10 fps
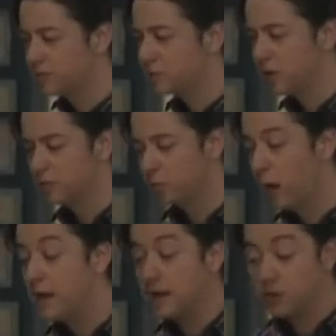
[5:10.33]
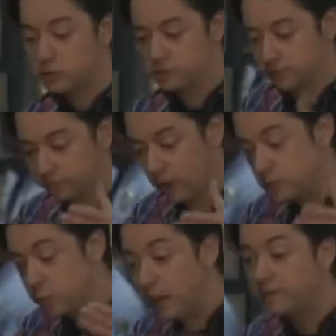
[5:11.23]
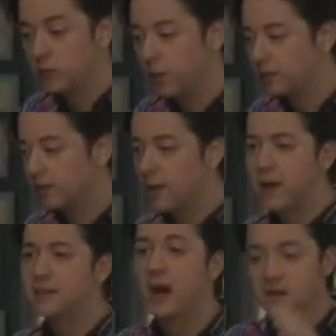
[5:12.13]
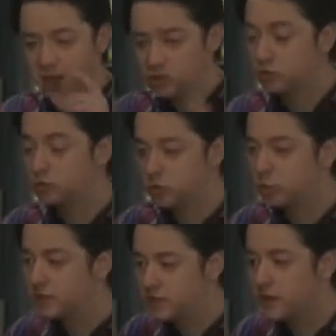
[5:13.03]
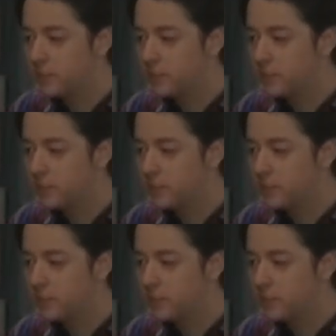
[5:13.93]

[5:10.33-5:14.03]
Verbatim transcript: I was just, I was waiting. I was, I was waiting for the right time. I, I, I truly didn't.